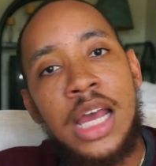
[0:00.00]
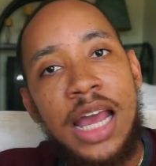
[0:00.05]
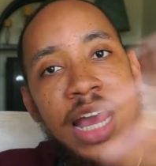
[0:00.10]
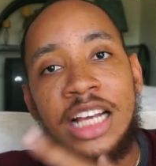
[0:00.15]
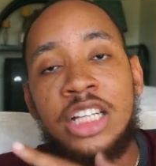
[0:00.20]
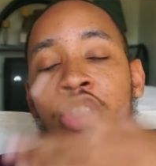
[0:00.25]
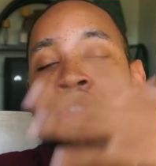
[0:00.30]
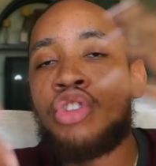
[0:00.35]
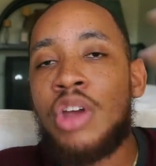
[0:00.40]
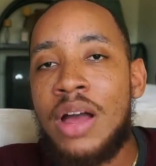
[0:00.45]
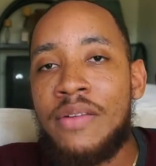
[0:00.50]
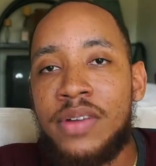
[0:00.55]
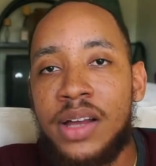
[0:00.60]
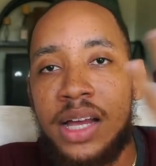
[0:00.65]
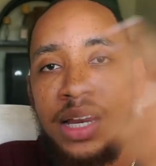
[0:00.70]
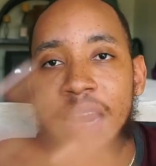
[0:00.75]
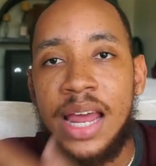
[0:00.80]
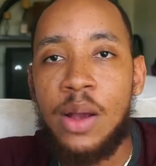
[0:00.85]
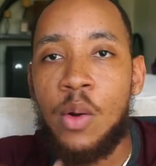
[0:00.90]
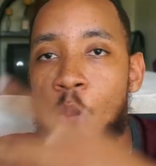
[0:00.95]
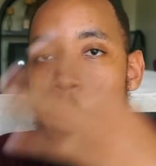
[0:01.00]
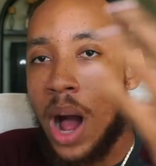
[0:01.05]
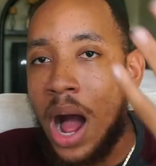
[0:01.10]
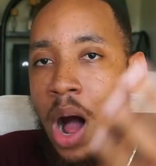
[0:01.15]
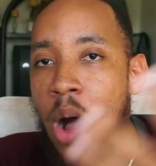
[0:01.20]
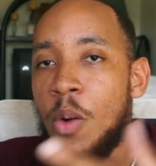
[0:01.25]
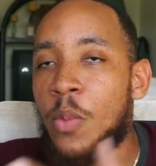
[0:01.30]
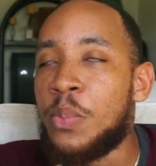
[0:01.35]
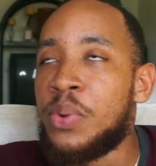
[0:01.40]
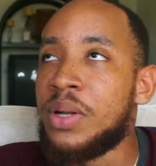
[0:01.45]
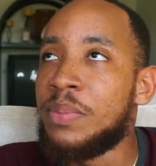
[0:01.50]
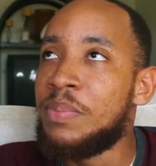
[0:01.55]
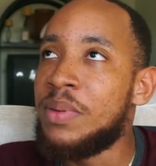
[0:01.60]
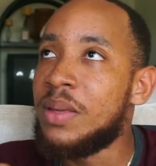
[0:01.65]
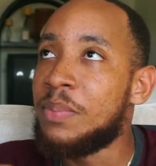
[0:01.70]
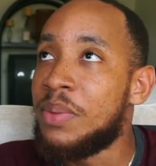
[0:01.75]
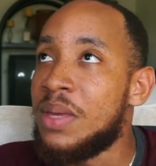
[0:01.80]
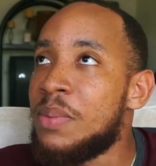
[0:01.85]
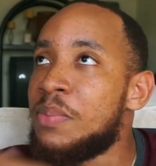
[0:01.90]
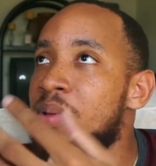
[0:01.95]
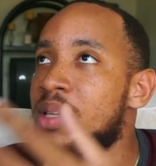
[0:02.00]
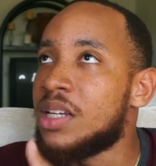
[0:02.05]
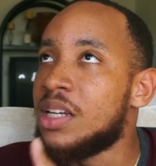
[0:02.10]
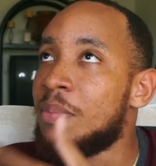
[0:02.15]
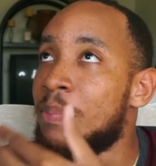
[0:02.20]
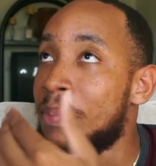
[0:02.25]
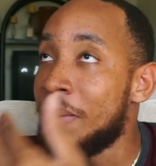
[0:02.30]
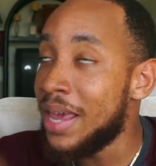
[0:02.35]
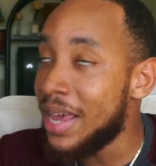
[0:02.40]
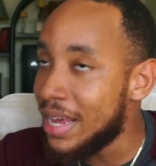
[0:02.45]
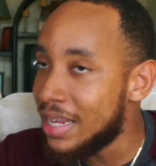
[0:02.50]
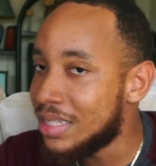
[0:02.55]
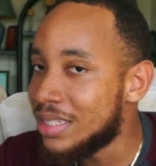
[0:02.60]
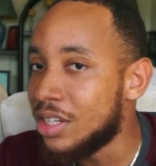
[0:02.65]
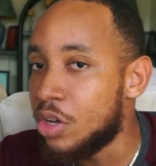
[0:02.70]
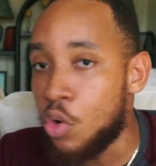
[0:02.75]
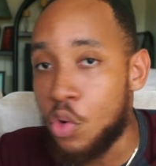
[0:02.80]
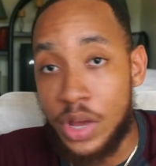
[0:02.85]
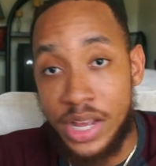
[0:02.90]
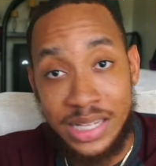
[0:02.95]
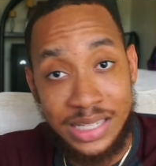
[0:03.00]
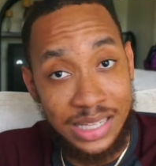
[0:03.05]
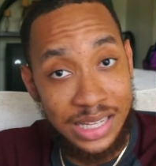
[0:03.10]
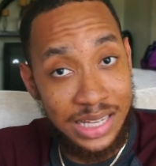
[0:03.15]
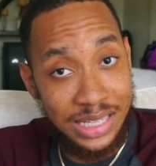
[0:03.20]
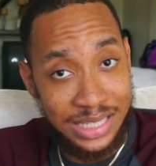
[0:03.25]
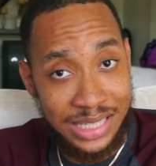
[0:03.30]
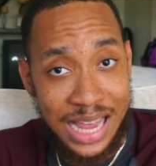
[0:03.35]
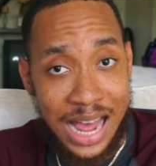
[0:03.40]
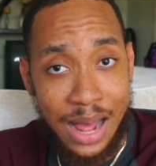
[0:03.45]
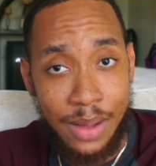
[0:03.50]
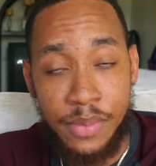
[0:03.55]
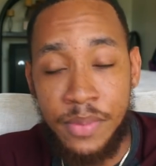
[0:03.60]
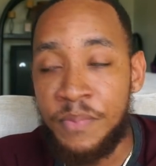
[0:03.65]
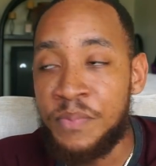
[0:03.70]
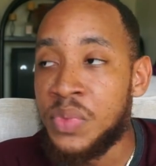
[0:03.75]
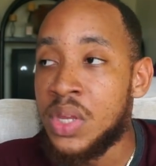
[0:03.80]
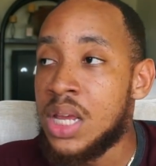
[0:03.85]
extravagant, like, wow, people could pay to go into the Saab.